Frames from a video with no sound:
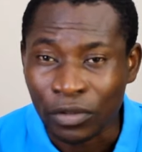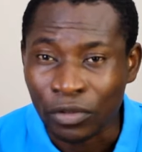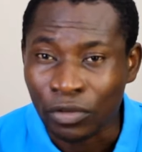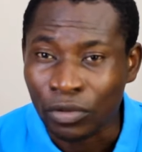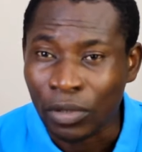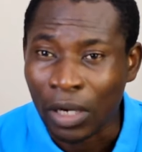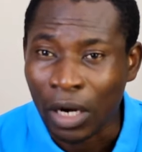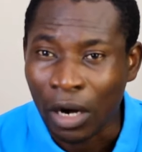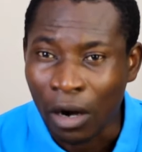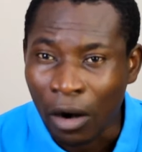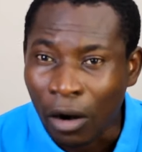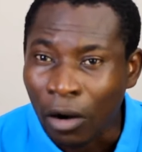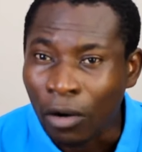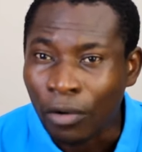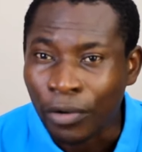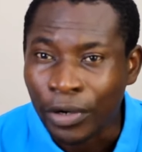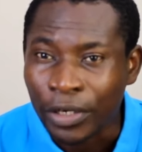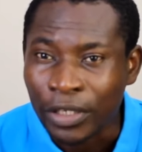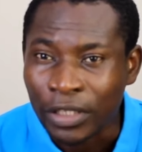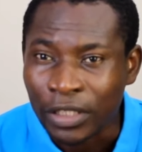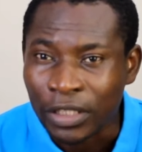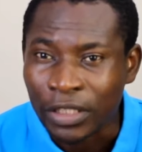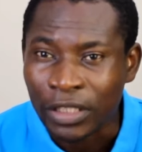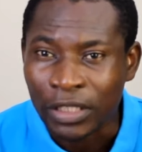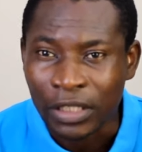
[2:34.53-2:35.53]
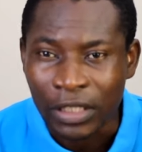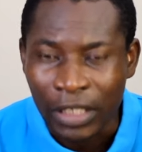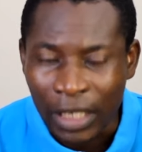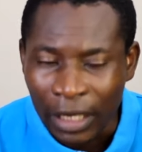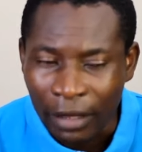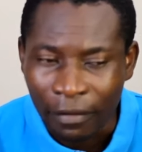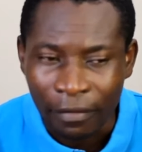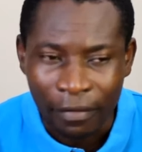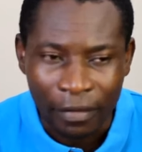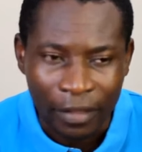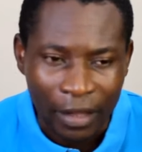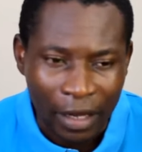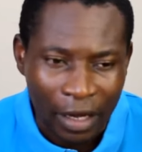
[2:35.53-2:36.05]
You are always
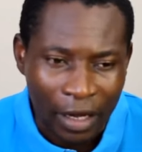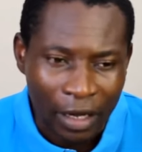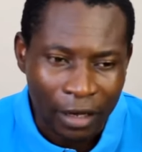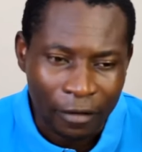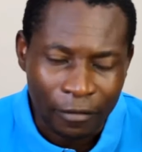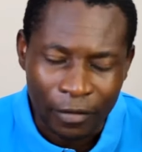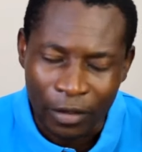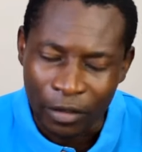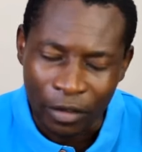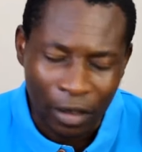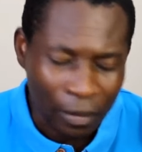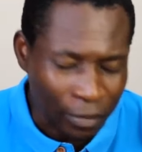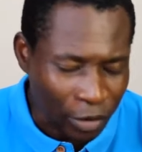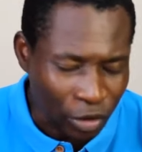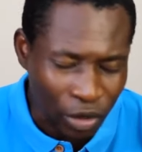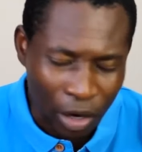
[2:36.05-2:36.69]
in that, you know,